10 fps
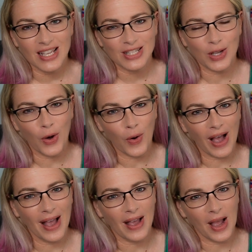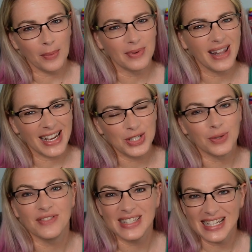So I, I would like to
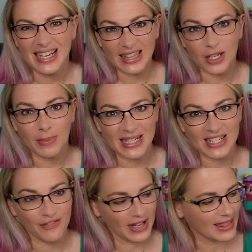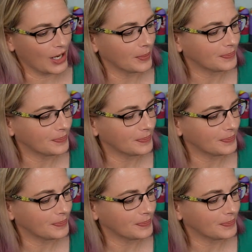have seen a little bit different there.